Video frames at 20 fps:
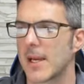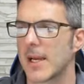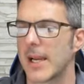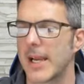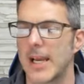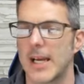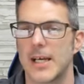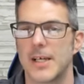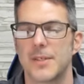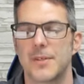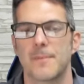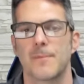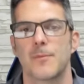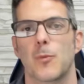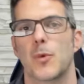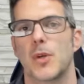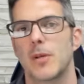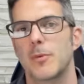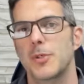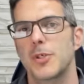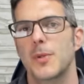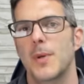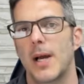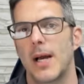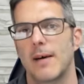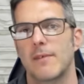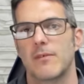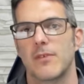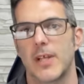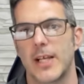and whenever you
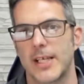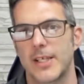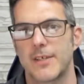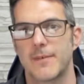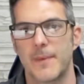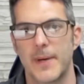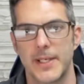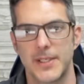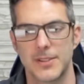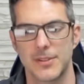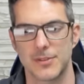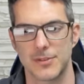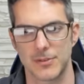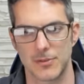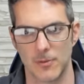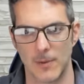have like devices,